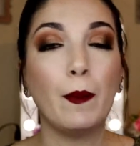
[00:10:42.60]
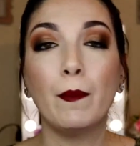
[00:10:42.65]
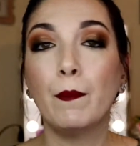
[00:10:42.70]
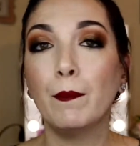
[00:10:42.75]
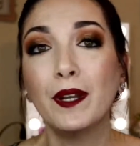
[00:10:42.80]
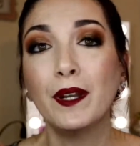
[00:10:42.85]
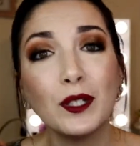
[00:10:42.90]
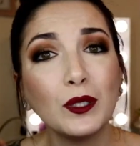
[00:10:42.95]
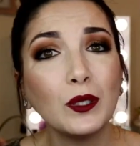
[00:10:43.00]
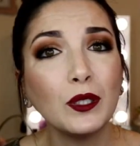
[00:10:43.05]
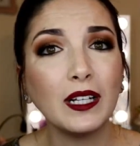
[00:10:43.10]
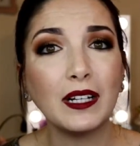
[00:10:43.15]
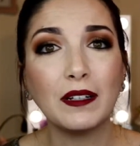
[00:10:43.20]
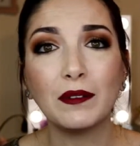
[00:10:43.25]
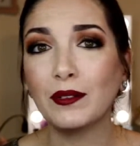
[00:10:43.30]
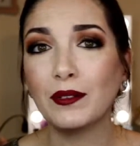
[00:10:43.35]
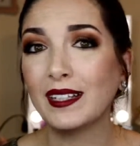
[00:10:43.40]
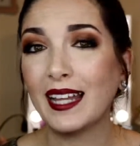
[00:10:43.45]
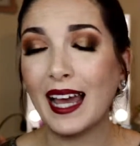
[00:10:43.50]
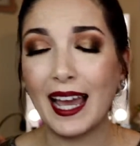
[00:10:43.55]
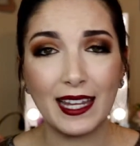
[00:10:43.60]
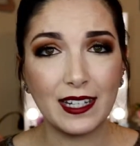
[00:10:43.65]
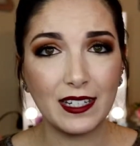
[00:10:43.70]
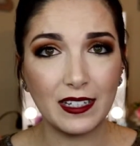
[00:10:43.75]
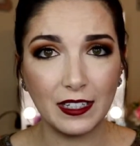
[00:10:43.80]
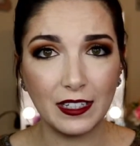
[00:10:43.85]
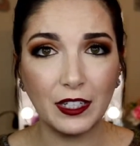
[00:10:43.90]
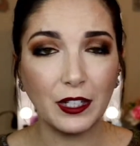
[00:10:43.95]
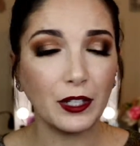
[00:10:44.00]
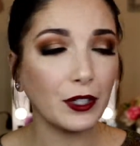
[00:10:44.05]
middle of
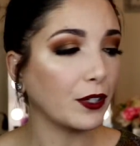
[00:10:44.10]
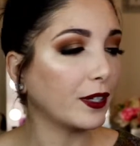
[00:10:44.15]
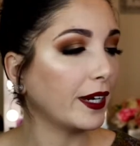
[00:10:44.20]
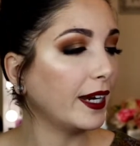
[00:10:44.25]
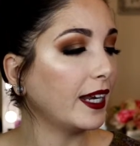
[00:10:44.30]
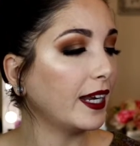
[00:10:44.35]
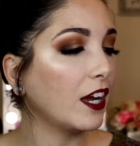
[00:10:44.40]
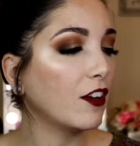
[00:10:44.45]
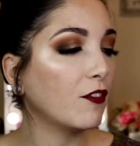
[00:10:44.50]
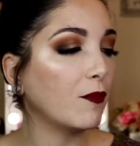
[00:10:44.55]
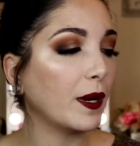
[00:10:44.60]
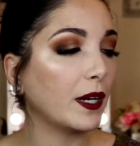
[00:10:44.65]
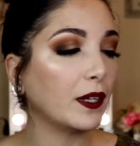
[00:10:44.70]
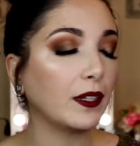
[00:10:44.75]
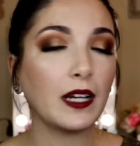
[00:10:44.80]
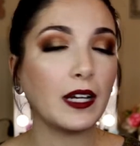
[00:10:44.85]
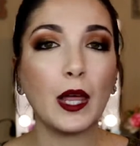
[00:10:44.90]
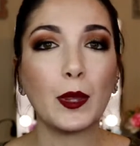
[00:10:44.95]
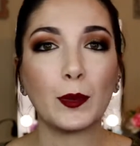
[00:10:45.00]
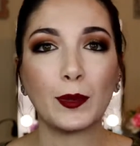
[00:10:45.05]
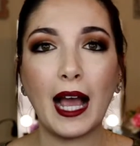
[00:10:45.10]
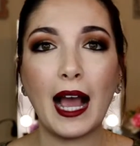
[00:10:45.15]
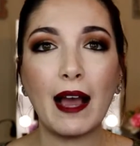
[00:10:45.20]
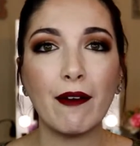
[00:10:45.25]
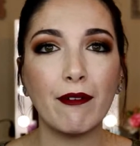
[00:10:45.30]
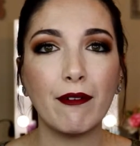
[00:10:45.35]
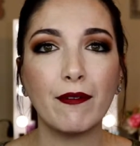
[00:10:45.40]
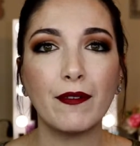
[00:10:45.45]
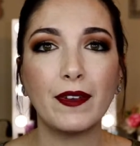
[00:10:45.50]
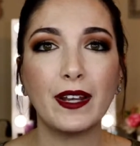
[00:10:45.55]
last year and I've barely gone through half
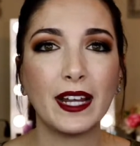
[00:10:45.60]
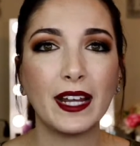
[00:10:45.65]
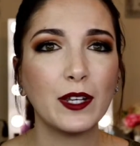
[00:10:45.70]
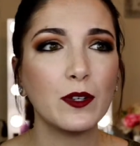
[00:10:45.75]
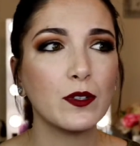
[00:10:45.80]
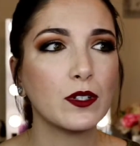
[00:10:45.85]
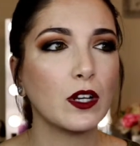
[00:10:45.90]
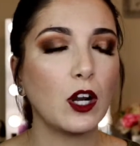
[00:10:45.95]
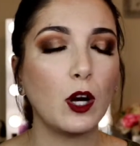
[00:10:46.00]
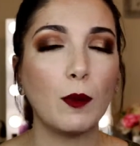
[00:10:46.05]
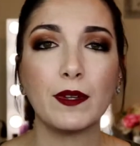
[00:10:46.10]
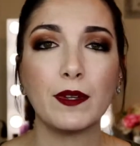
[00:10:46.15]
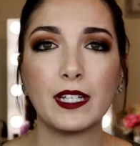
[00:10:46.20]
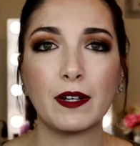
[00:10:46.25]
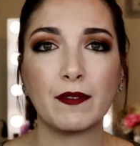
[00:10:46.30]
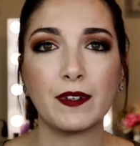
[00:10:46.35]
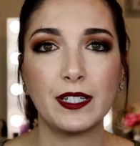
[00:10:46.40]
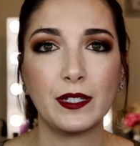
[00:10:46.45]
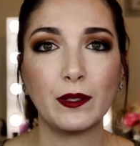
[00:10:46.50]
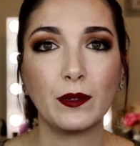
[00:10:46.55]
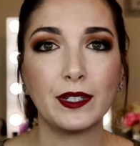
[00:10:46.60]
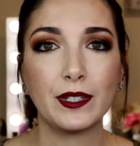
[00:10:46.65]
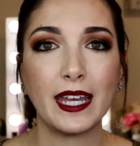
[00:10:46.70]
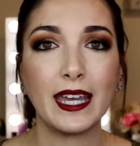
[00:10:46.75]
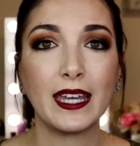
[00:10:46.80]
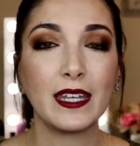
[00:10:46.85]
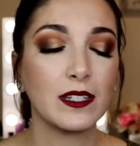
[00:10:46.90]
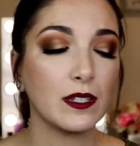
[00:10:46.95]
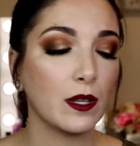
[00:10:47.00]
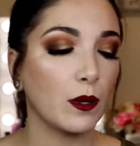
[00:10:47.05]
of it, and I use it almost every single
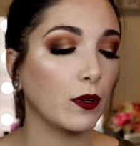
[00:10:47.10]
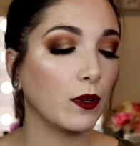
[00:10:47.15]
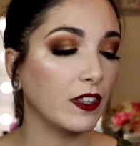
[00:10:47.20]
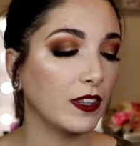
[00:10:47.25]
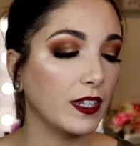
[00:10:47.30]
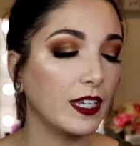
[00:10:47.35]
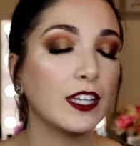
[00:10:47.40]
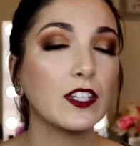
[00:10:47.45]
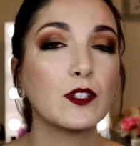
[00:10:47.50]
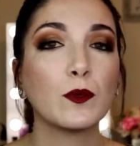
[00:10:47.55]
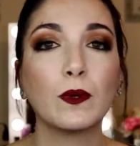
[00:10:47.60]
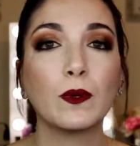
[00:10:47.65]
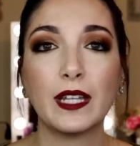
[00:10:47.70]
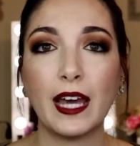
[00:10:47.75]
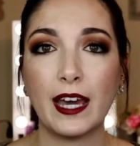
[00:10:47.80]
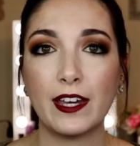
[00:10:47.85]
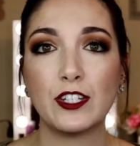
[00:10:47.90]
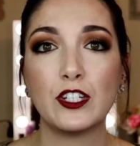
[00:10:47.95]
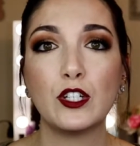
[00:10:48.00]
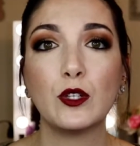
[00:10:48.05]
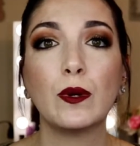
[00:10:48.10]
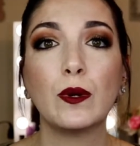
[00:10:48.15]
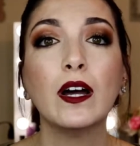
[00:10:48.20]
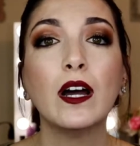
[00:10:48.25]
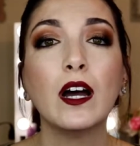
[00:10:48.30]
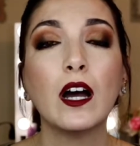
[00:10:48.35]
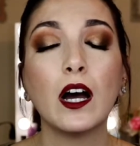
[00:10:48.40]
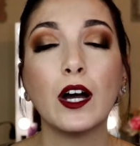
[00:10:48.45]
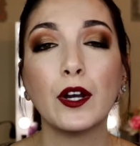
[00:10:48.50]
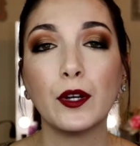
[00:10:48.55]
day, so these will last you
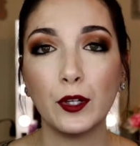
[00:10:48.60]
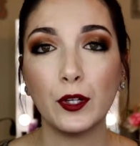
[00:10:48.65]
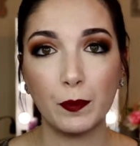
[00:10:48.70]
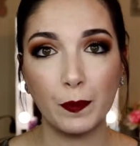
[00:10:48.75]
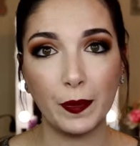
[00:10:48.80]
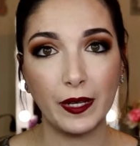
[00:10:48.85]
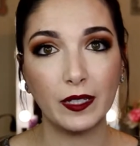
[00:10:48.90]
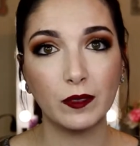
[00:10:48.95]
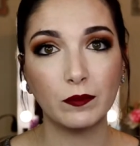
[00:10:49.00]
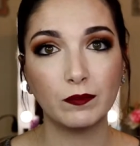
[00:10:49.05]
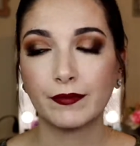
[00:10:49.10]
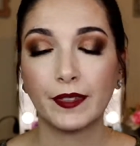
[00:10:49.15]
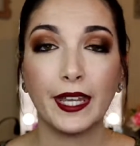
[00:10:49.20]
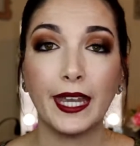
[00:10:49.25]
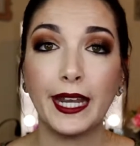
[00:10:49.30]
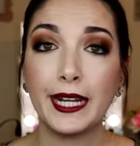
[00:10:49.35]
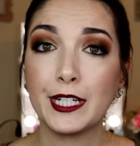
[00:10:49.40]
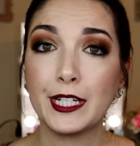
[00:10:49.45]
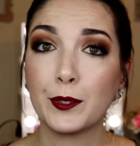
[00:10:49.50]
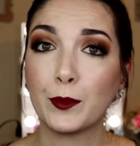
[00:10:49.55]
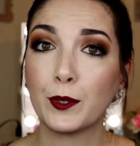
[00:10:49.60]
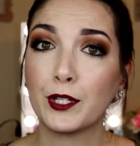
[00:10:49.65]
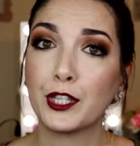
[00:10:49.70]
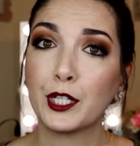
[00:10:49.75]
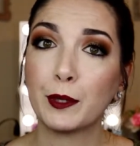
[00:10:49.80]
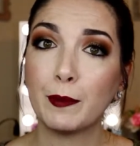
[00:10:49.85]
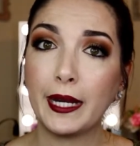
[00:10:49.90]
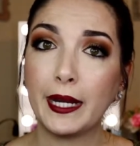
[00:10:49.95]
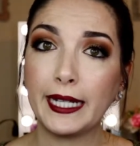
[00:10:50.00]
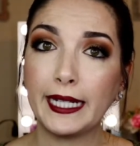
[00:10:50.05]
a good bit. It is worth
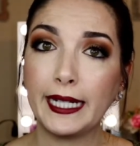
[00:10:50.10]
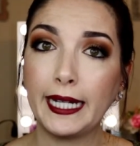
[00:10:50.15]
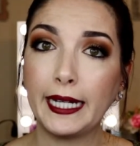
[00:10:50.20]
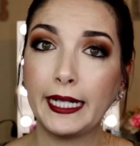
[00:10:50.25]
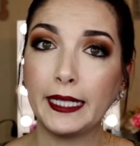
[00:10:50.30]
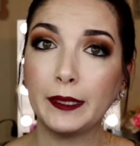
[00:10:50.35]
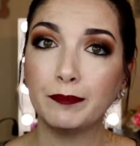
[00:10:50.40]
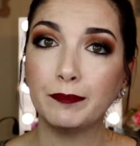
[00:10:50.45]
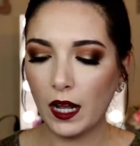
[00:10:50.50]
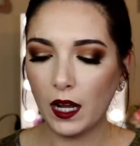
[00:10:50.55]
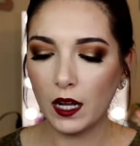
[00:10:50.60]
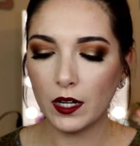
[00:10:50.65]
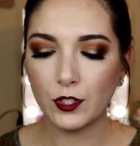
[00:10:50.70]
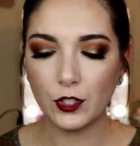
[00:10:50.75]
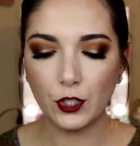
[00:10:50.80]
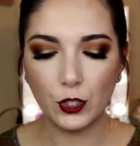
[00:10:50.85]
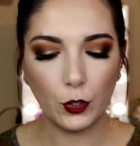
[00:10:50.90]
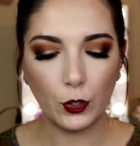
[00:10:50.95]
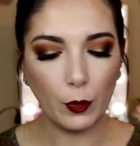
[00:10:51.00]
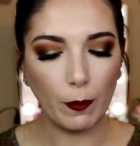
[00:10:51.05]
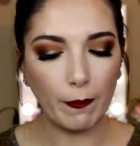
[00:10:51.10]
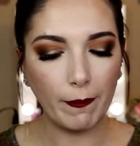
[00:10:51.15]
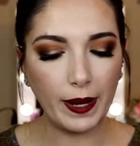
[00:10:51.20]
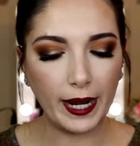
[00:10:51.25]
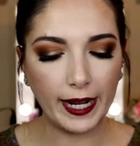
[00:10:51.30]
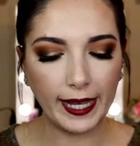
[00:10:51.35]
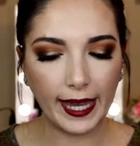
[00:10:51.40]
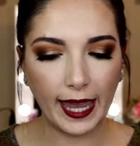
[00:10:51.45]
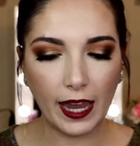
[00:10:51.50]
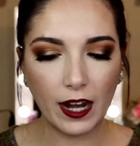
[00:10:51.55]
your money, honey. On to
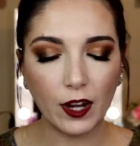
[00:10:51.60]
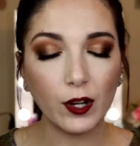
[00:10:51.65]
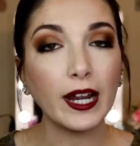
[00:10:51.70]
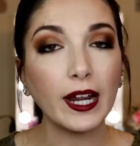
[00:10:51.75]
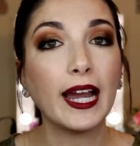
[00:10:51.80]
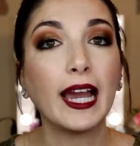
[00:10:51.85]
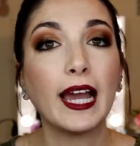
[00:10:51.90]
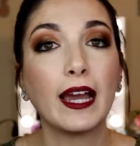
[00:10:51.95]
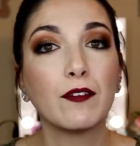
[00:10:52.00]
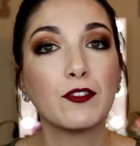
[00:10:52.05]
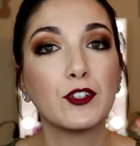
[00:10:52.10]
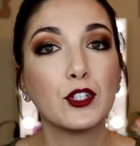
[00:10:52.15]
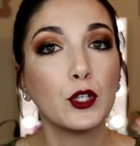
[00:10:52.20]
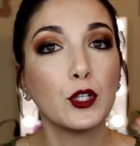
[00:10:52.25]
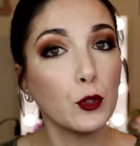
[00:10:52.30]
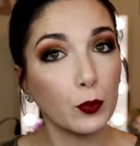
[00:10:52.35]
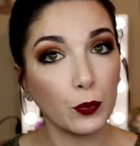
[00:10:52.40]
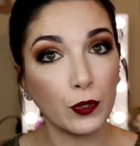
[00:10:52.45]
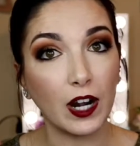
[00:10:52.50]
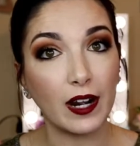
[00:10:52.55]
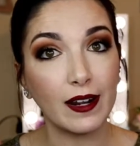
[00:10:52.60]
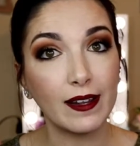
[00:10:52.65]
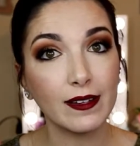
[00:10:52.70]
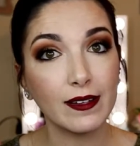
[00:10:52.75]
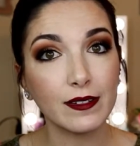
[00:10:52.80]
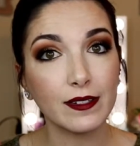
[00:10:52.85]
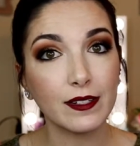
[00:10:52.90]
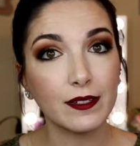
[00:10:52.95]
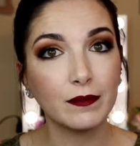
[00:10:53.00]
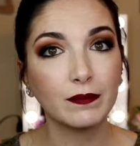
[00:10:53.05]
body care, I have 2
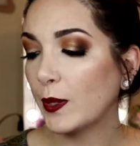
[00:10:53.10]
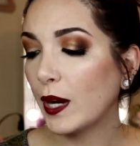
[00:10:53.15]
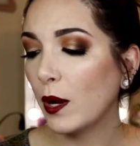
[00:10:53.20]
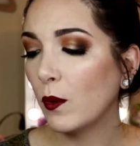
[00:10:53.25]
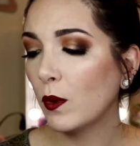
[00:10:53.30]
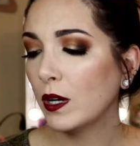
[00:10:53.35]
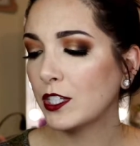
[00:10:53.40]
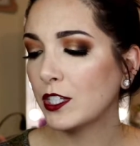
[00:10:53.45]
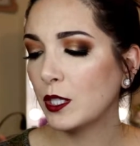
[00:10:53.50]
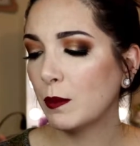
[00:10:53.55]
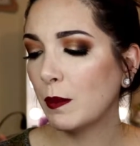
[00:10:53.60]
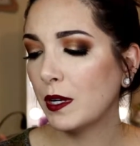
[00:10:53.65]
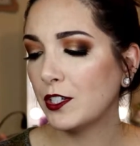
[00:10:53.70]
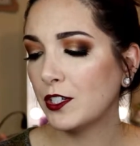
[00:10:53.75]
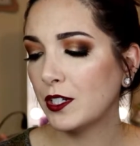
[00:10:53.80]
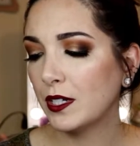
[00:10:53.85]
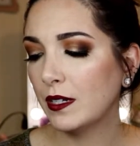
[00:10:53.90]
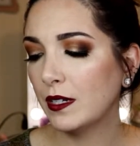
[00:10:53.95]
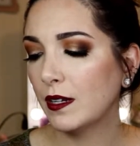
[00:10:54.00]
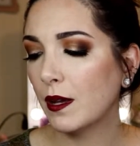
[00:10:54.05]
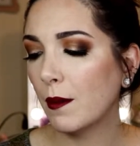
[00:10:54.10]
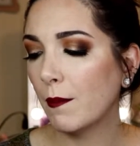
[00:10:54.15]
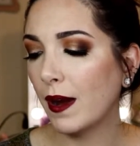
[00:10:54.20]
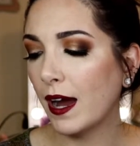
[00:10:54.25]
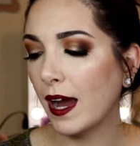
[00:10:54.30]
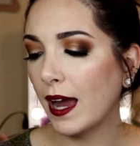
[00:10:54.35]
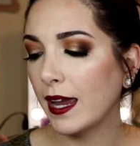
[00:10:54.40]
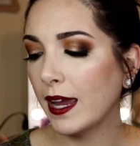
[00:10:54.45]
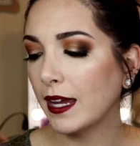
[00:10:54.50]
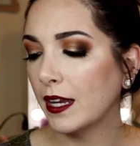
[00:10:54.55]
products. So I want to mention
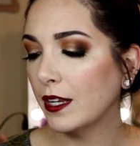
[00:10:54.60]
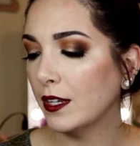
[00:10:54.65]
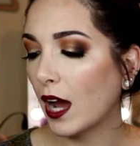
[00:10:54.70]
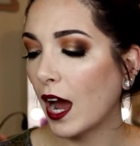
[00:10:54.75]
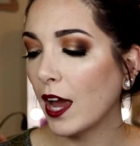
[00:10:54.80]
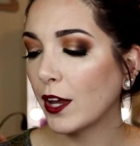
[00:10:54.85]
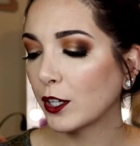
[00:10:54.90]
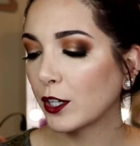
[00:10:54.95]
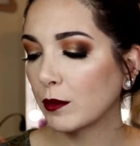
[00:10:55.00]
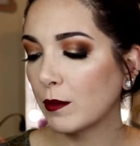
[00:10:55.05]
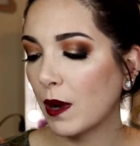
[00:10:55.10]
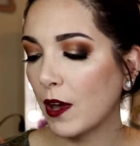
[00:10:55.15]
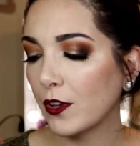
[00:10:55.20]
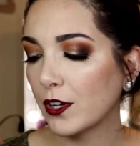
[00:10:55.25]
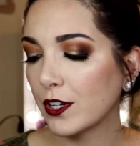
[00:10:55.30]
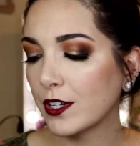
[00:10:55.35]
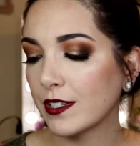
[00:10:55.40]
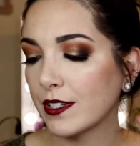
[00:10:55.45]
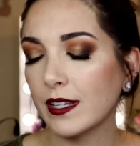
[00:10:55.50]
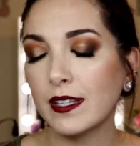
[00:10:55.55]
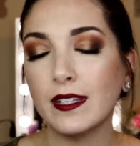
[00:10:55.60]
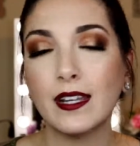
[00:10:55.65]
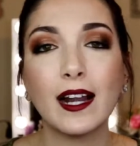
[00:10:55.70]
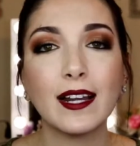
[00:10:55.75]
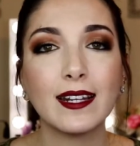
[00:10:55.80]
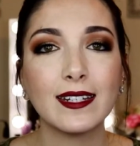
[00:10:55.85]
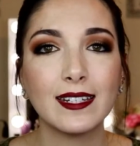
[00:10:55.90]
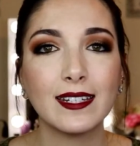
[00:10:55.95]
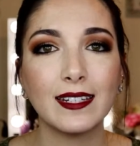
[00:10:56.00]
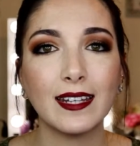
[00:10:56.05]
my Not Your Mother's Naughty
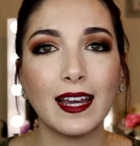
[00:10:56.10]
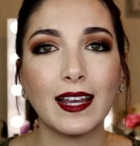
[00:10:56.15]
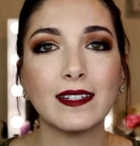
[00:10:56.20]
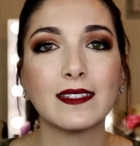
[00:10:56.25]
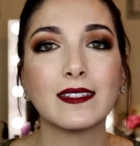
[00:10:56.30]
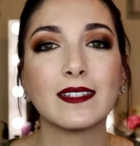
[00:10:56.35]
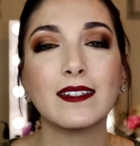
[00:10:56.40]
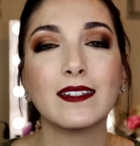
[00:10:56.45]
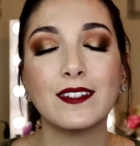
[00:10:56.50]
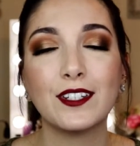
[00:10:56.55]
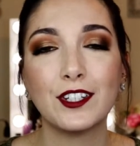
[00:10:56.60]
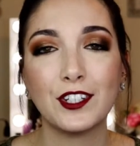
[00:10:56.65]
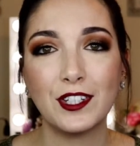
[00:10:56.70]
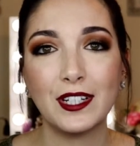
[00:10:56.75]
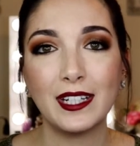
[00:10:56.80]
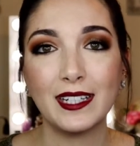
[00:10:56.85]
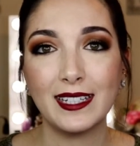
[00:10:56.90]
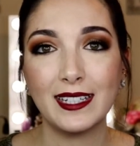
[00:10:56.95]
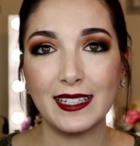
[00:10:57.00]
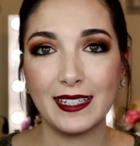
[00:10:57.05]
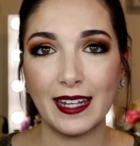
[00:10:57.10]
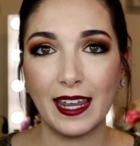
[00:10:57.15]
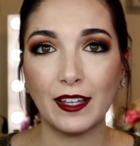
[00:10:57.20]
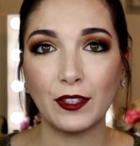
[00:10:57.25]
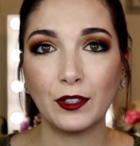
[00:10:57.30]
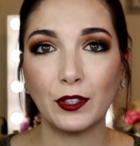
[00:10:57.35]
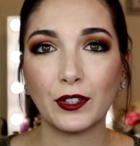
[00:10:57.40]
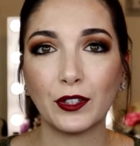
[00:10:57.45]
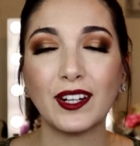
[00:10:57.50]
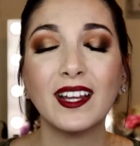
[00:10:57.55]
to Nice Conditioning
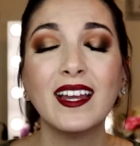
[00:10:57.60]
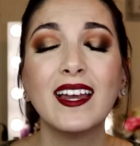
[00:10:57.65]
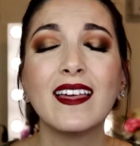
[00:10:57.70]
Detangler.